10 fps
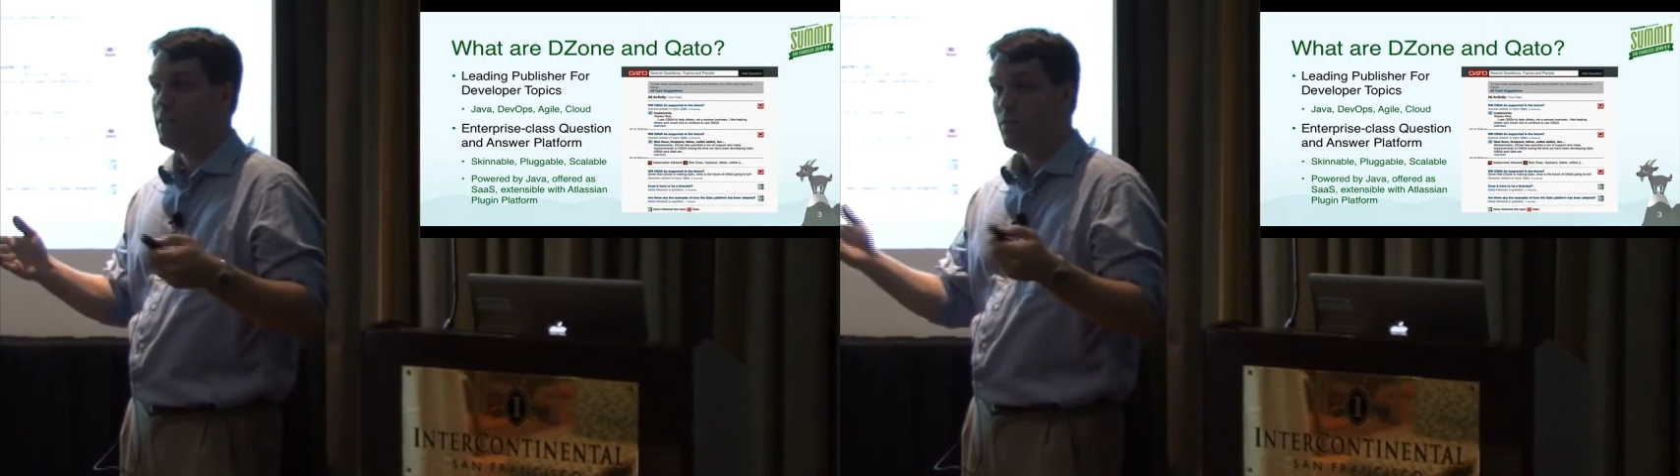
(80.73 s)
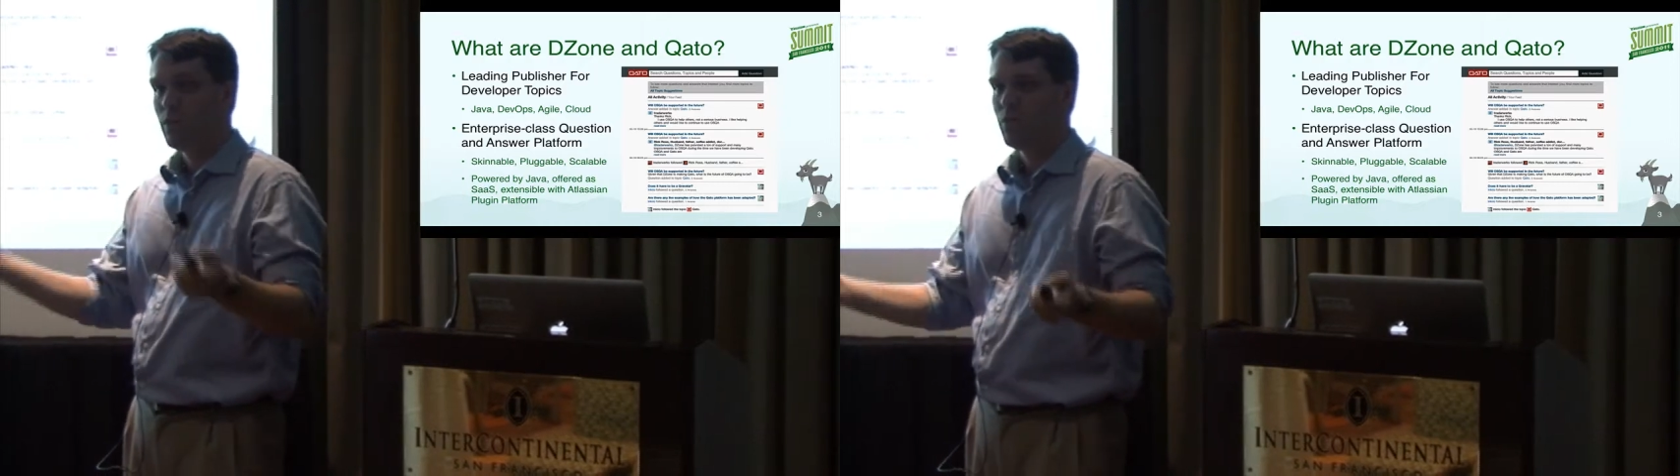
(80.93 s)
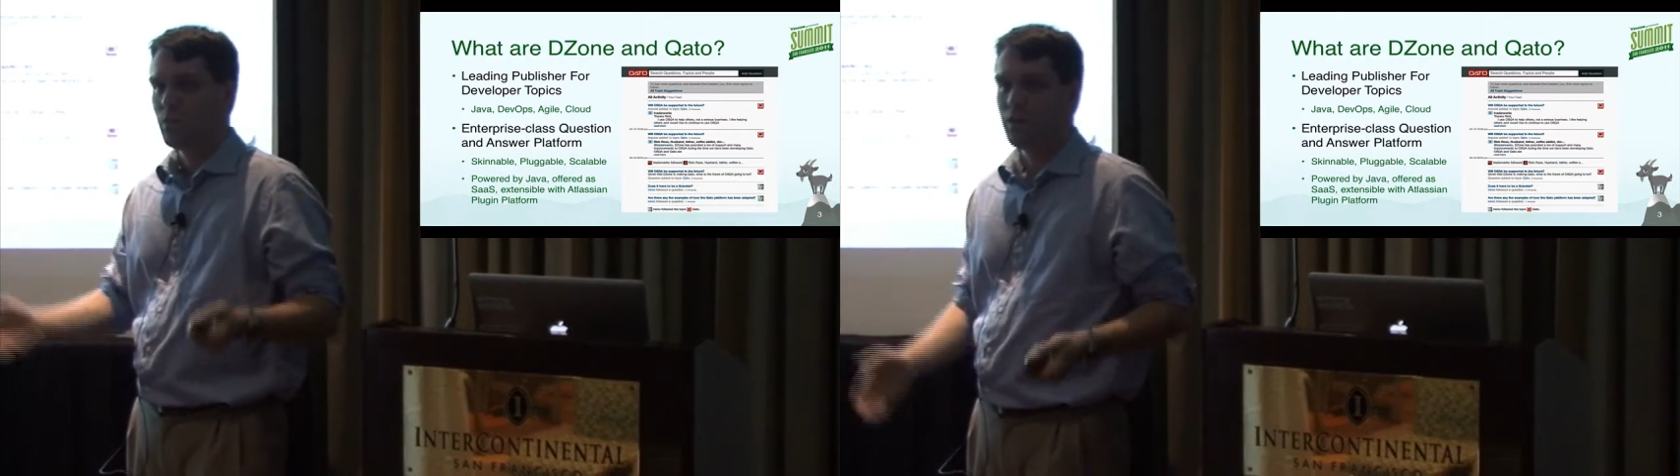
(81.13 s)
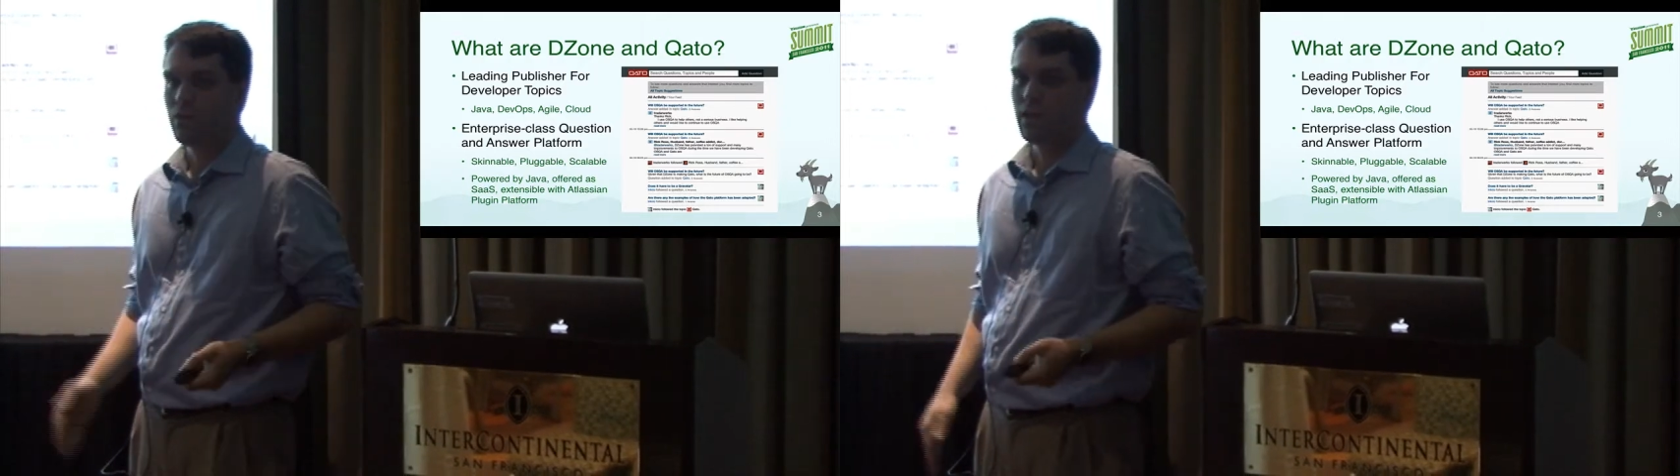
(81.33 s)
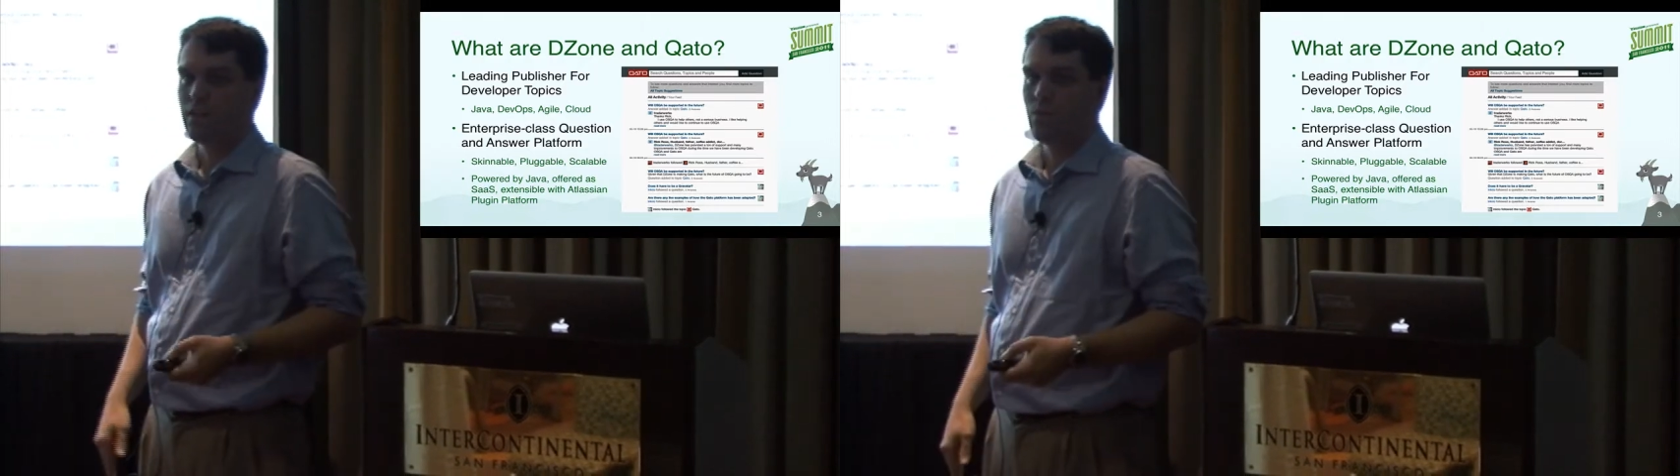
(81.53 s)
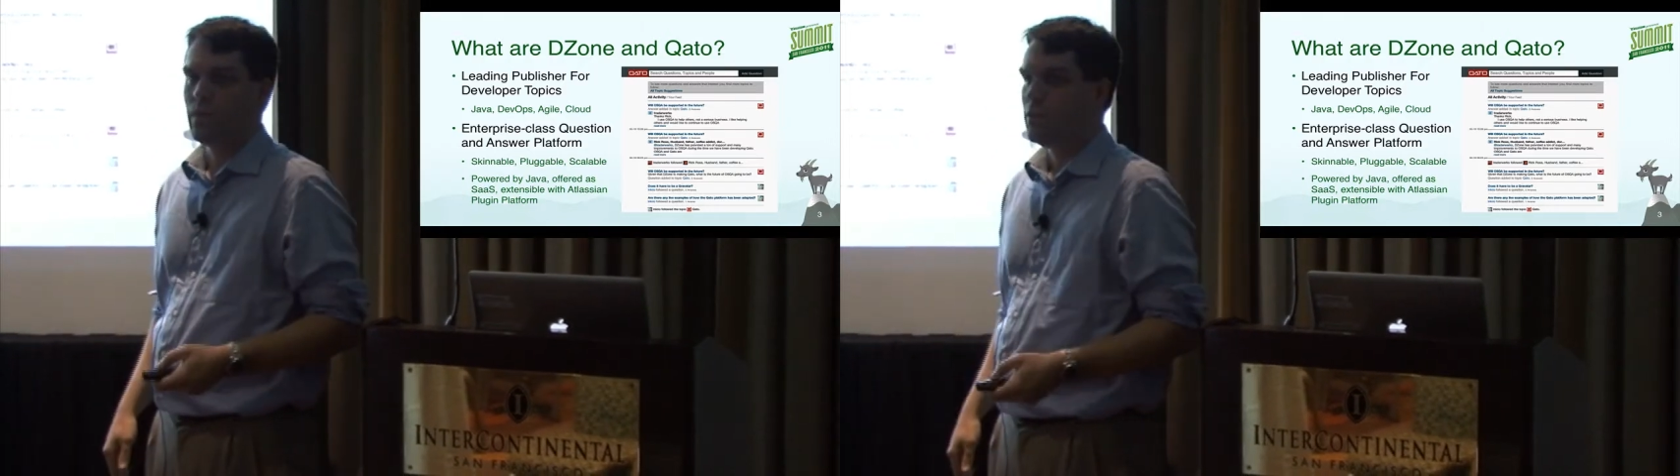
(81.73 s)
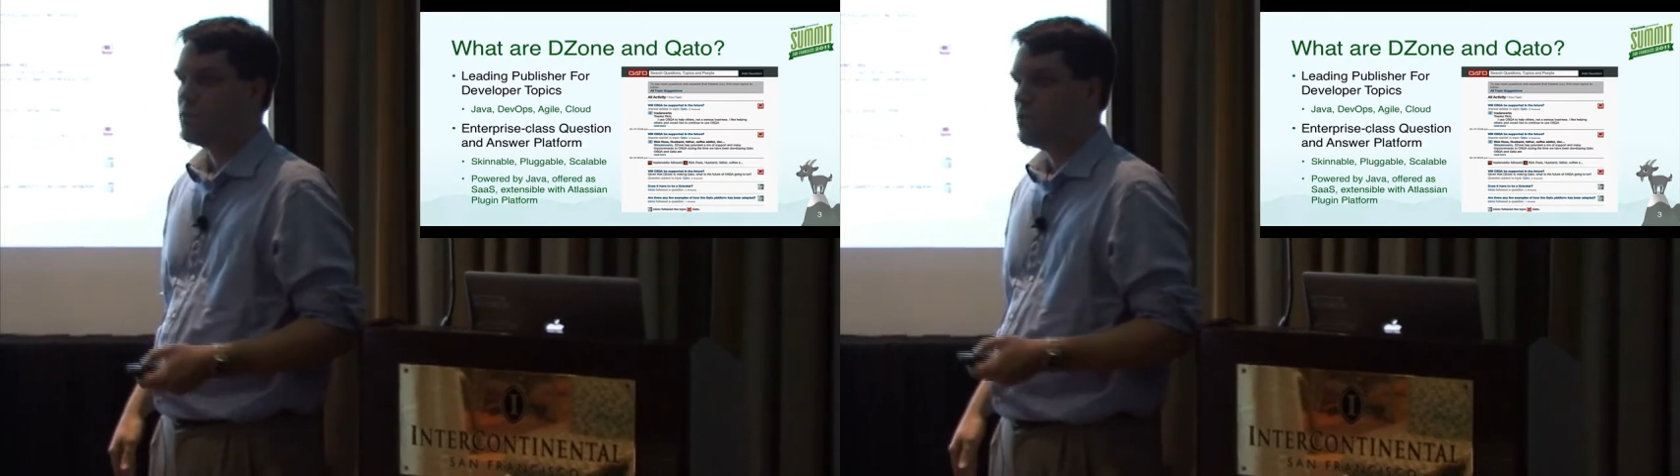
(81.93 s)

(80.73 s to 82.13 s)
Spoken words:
didn't want to recreate the wheel.